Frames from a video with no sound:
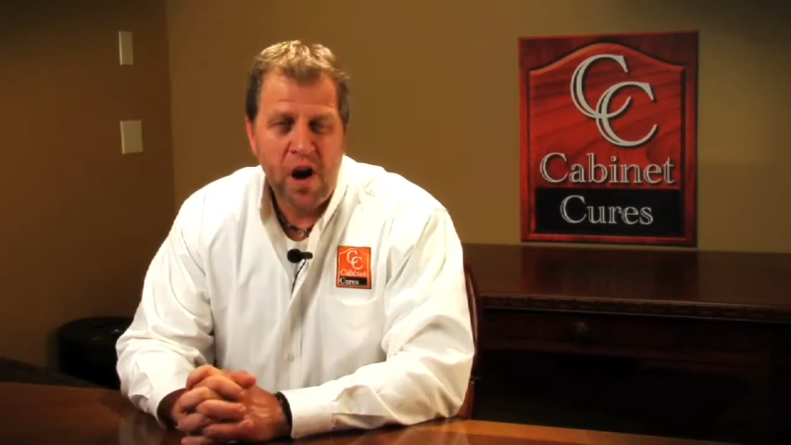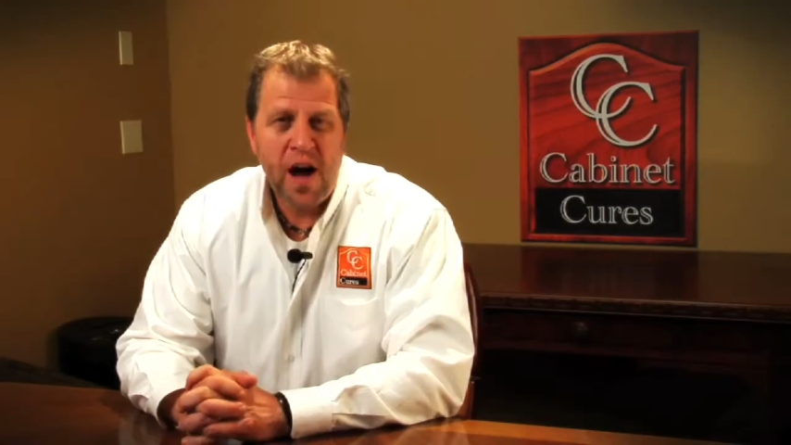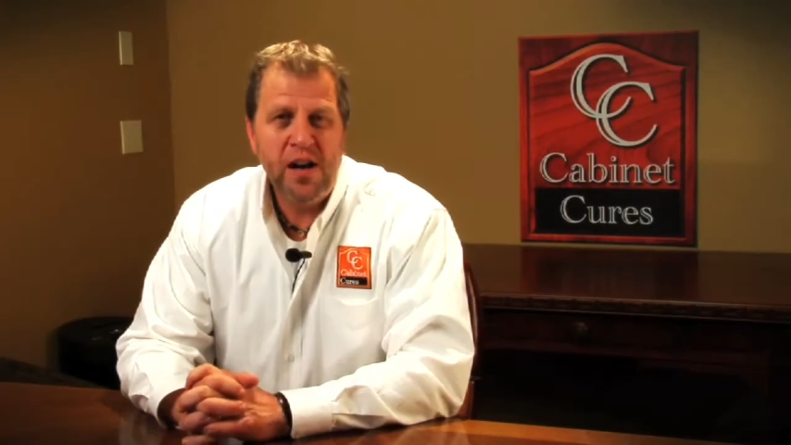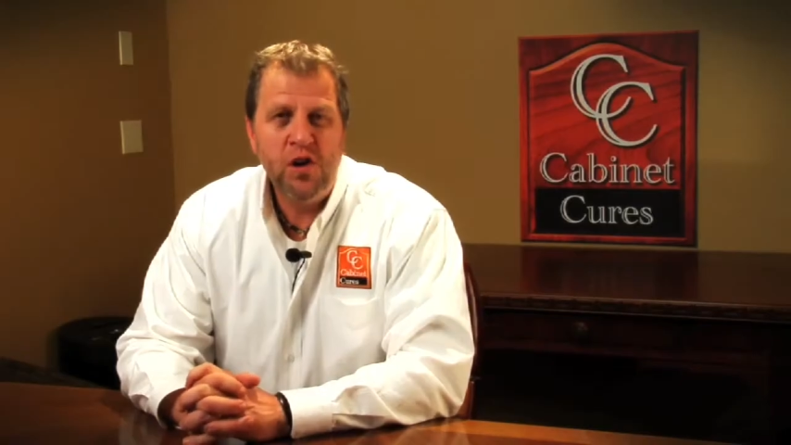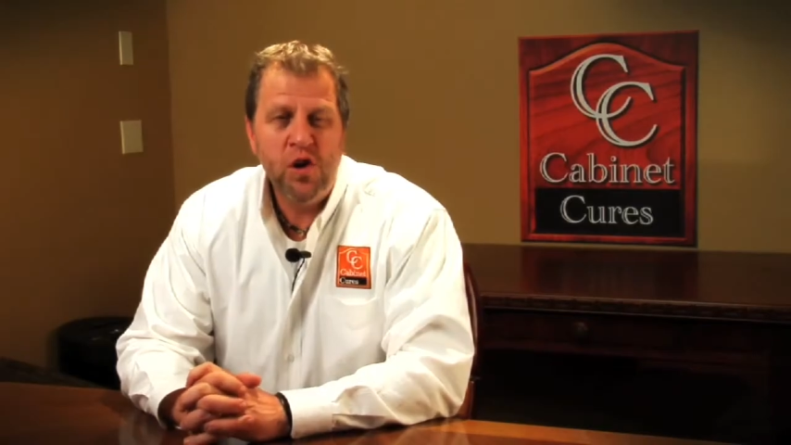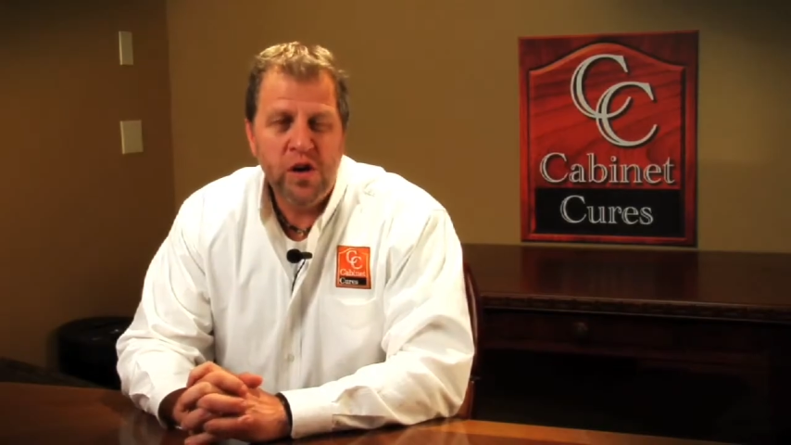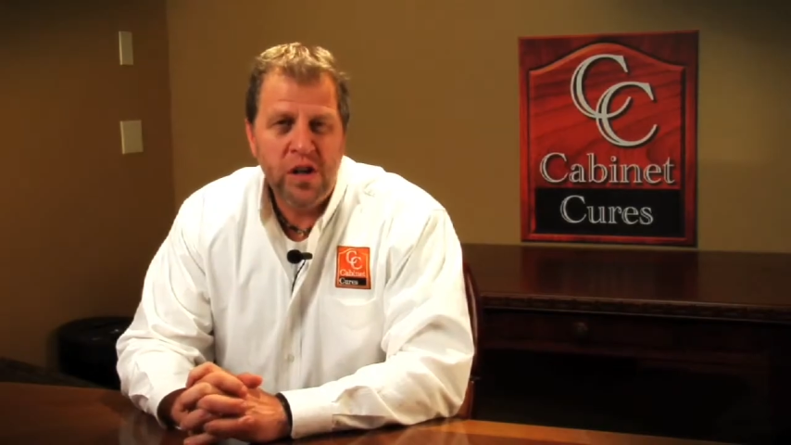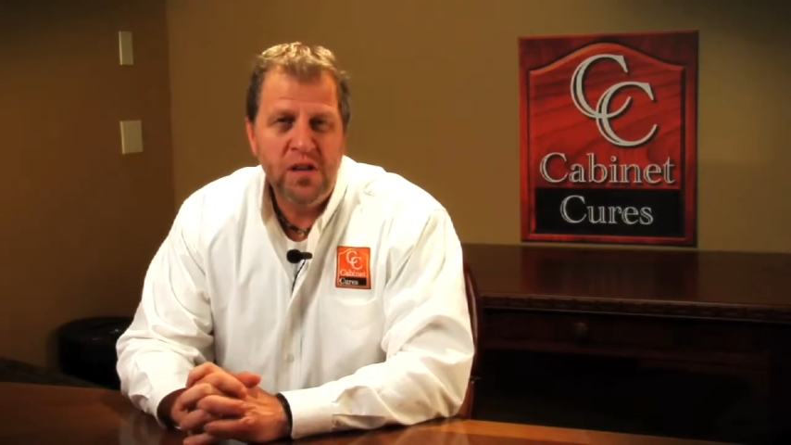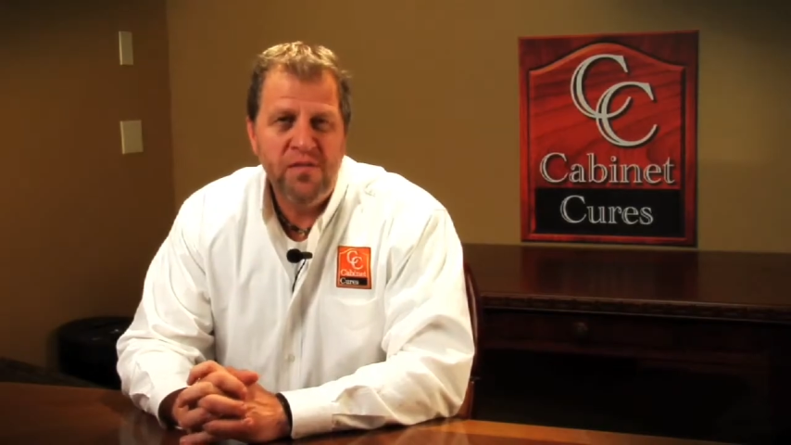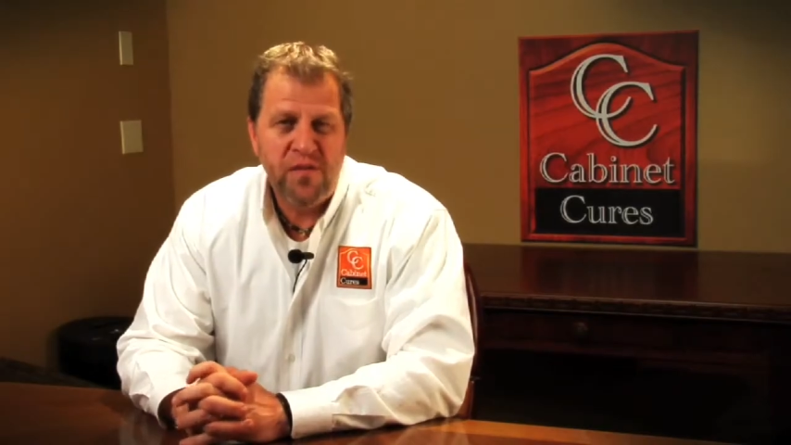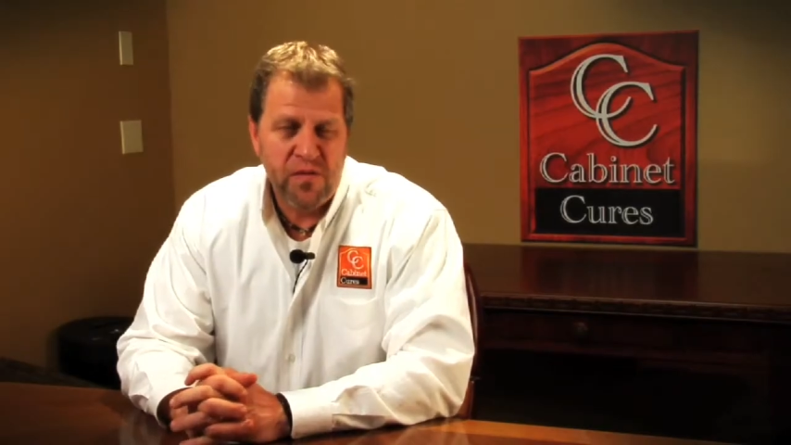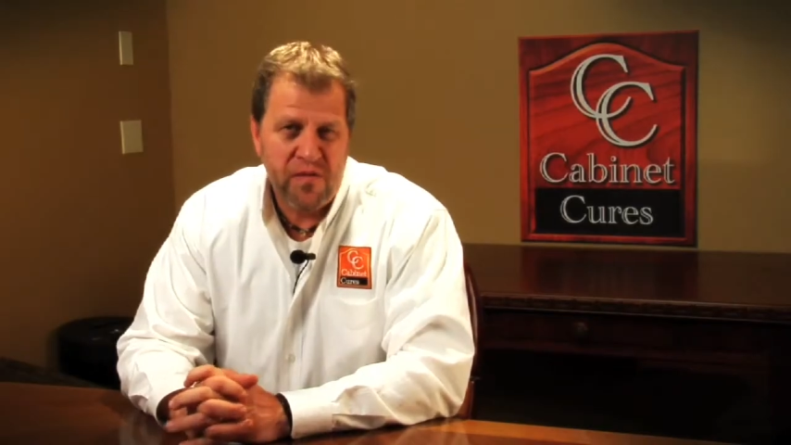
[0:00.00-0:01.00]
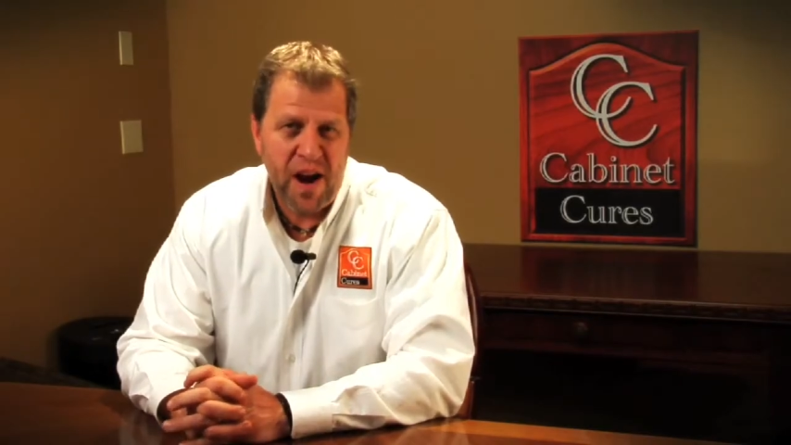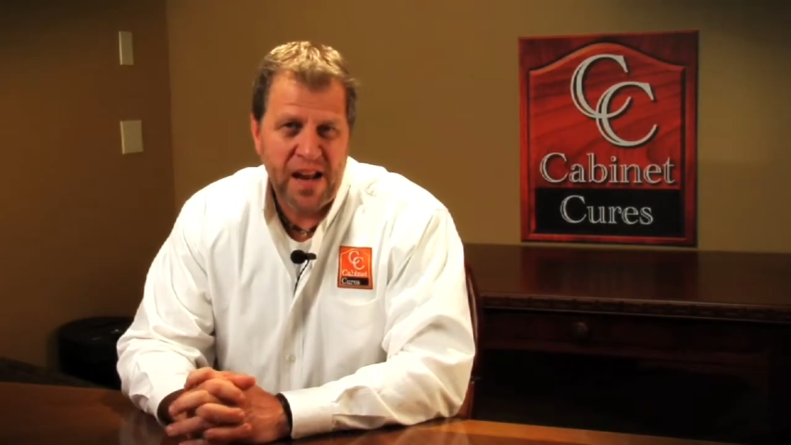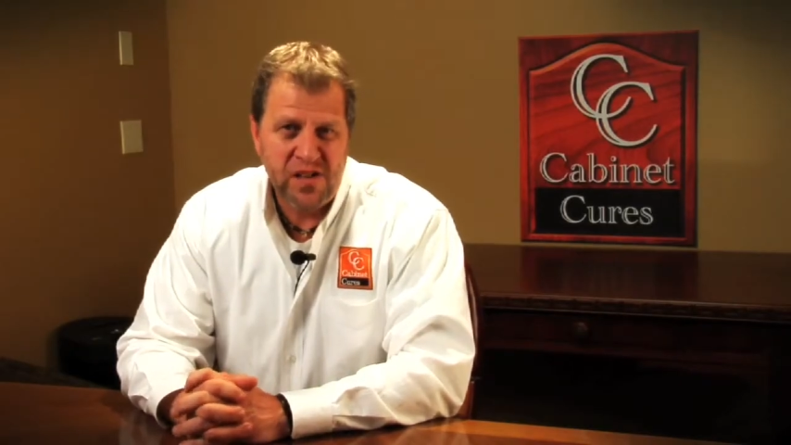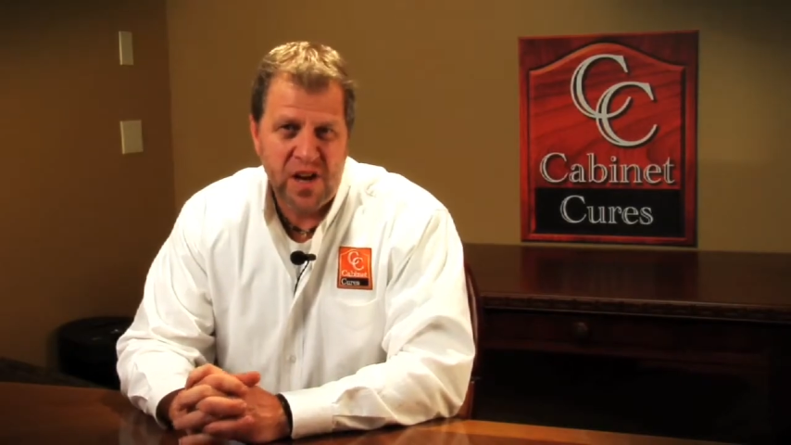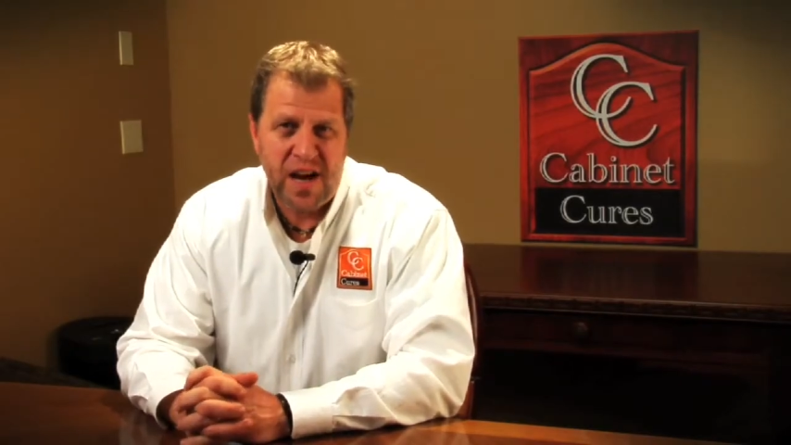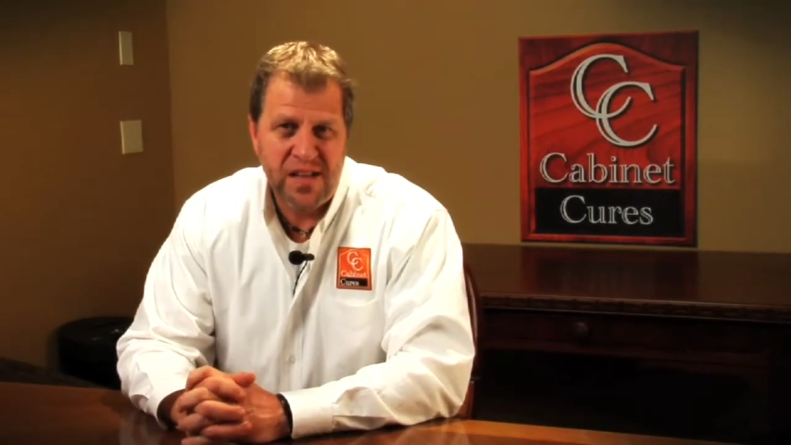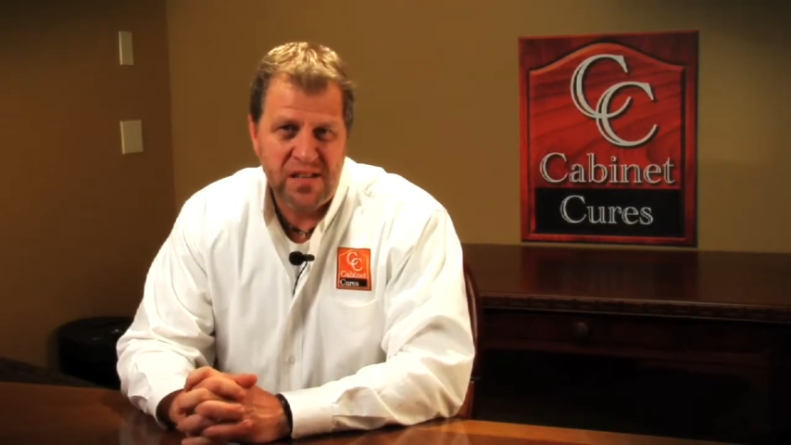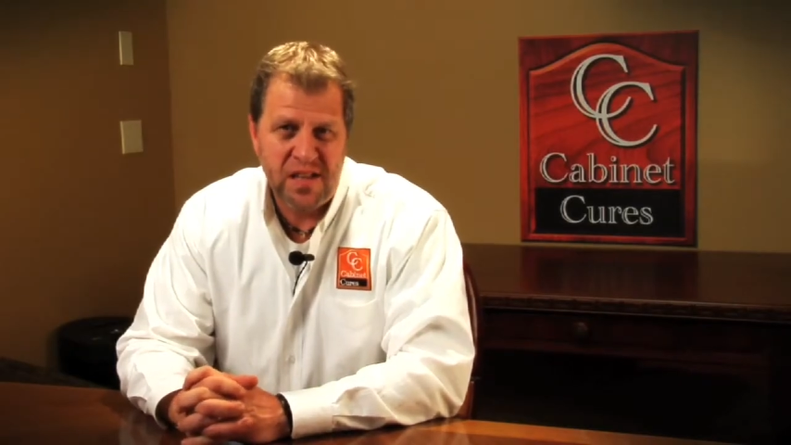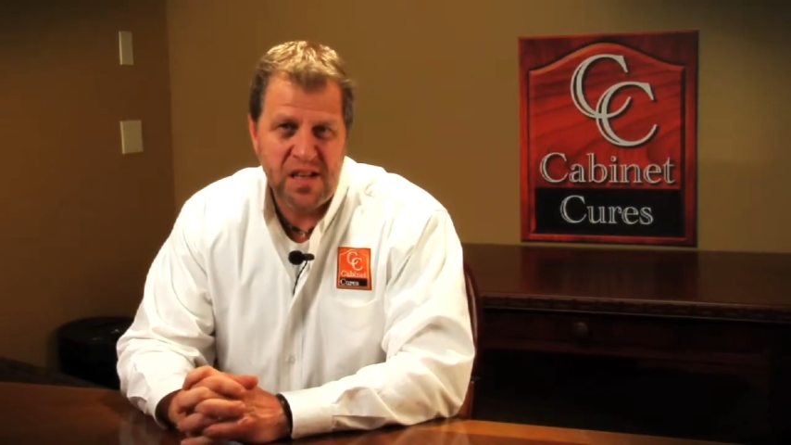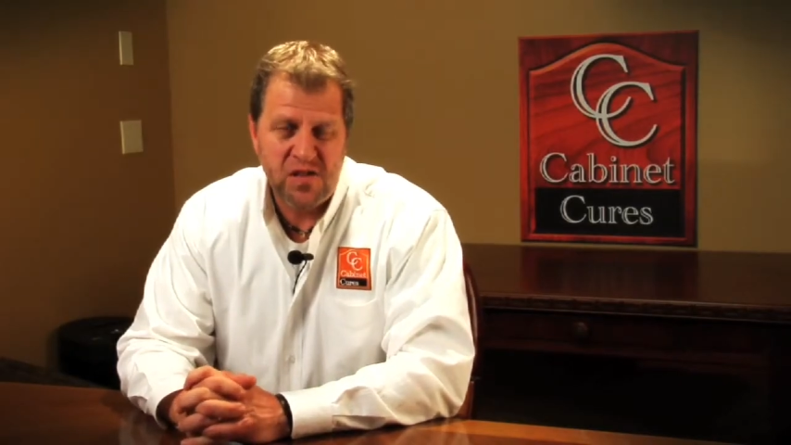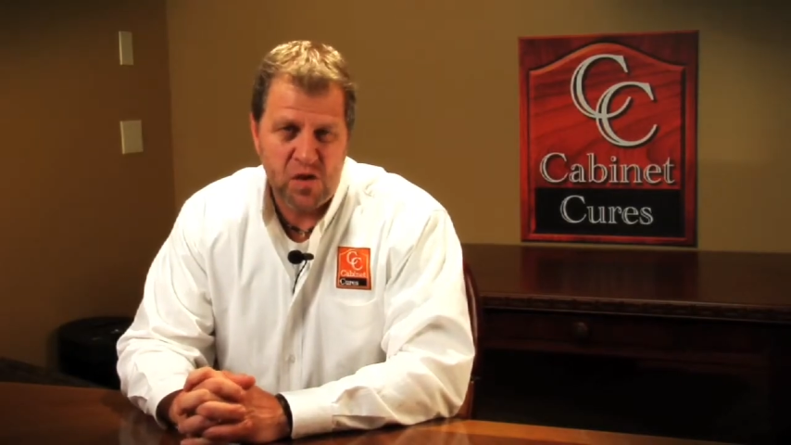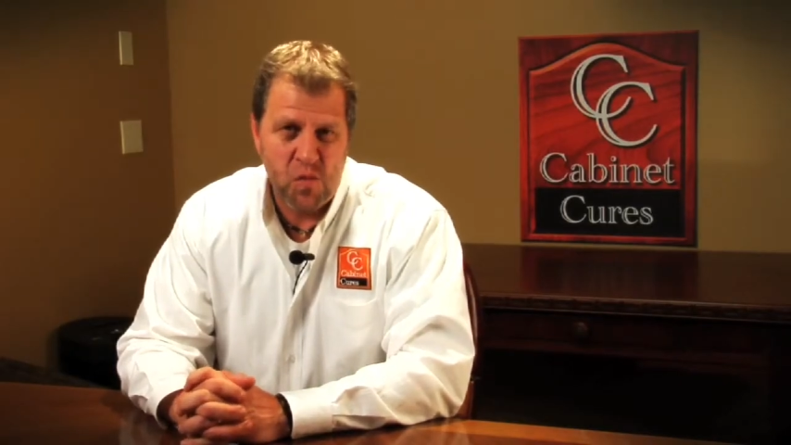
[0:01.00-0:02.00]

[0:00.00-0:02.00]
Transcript: not looking for franchisees